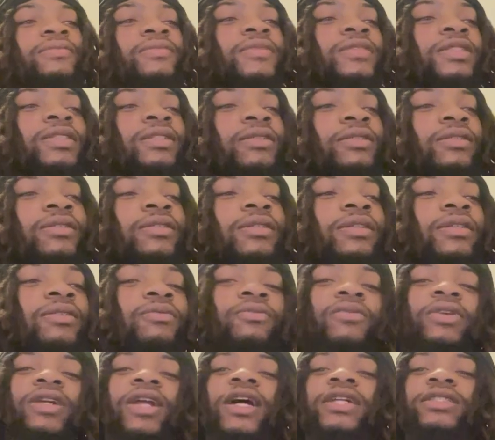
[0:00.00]
here,
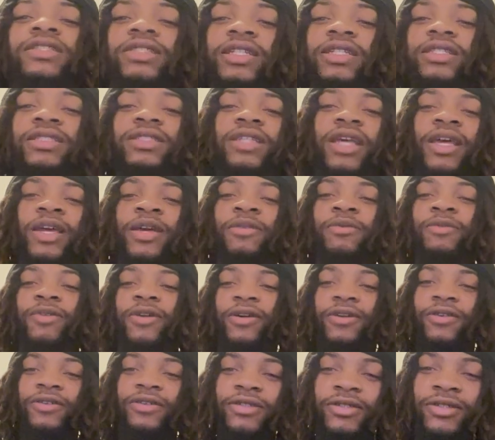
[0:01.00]
what I just say,
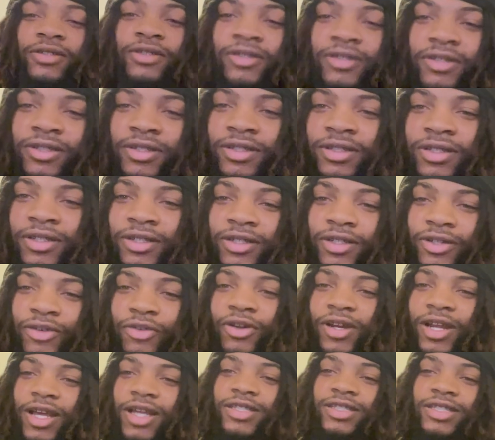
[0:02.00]
bro?
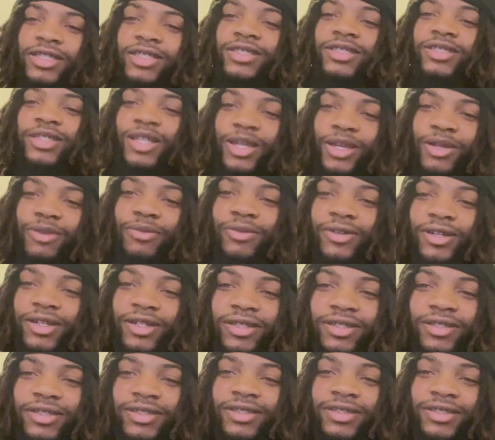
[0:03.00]
What I just say,
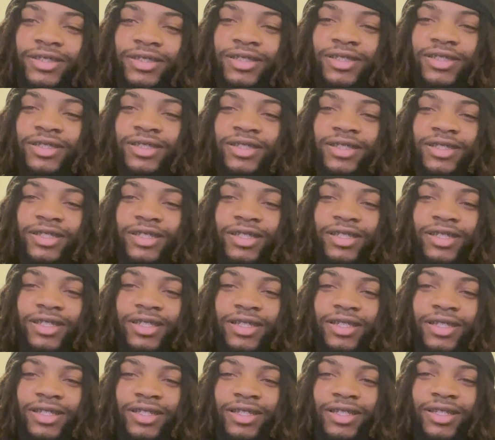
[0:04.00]
bro?
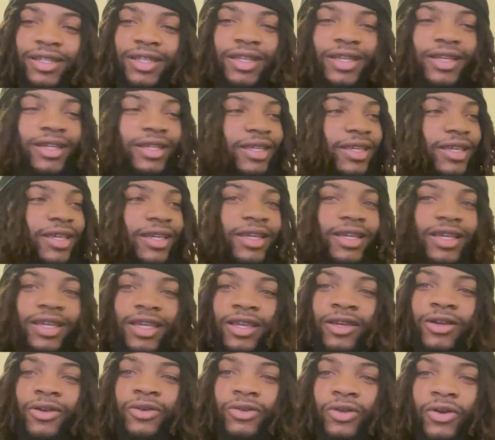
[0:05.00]
He a kid. He
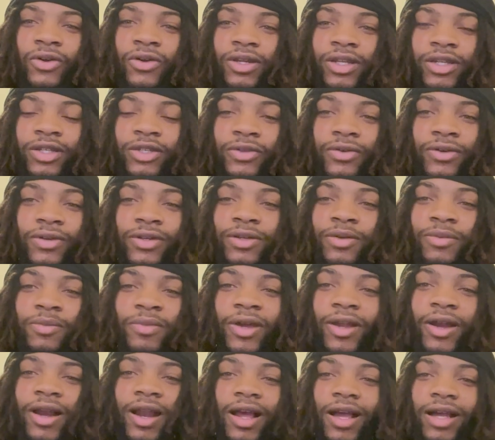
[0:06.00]
don't know what he doing. No
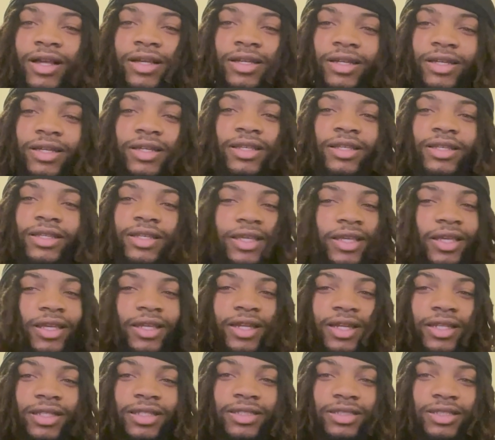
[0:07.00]
matter how good he
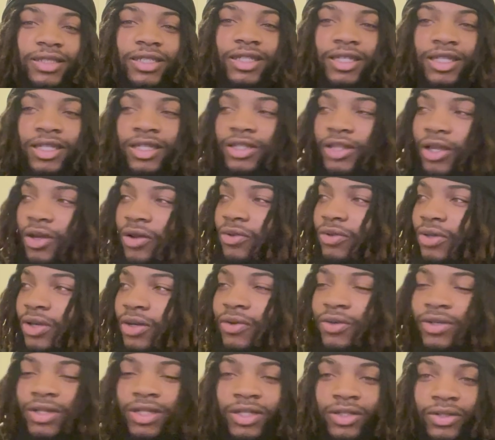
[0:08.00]
getting at the shit, he don't know
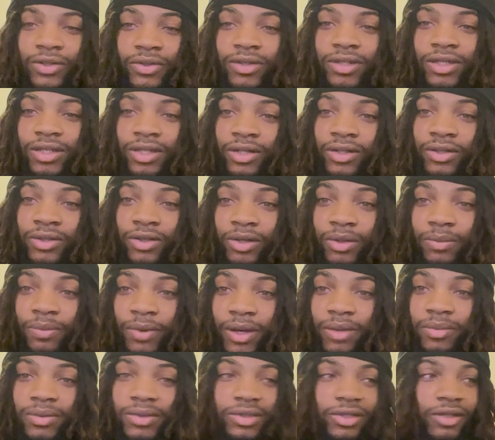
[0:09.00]
what he doing. He don't know the
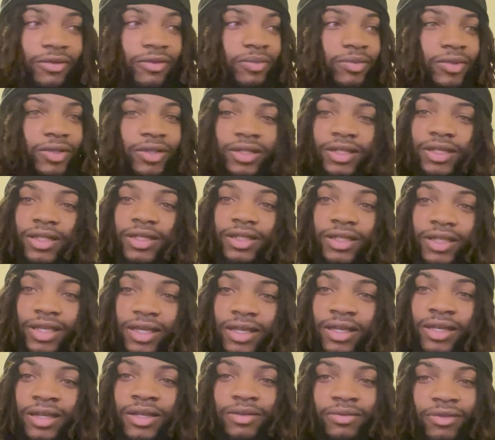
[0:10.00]
purpose of it, bro. He a
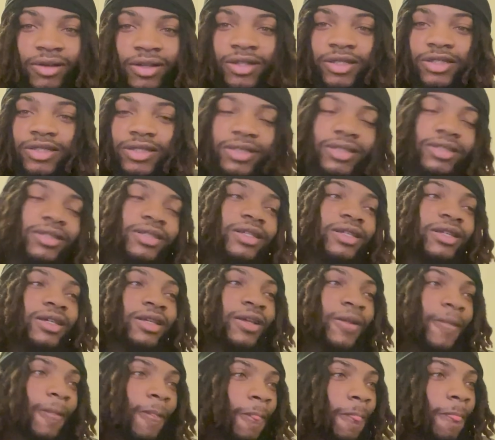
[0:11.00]
kid, bro. It's just,
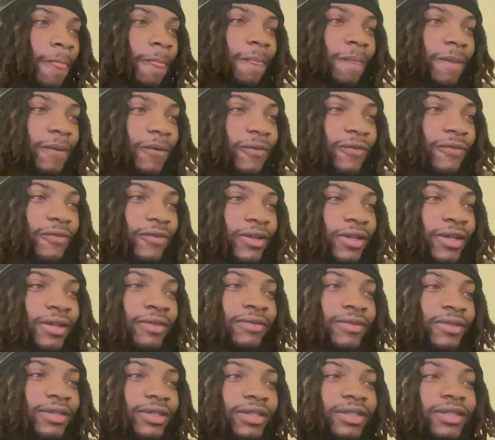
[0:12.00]
you feel
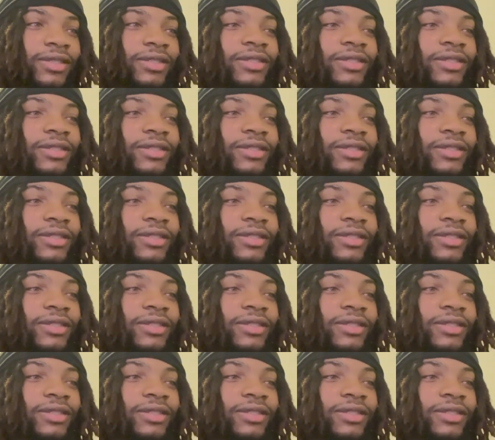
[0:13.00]
me?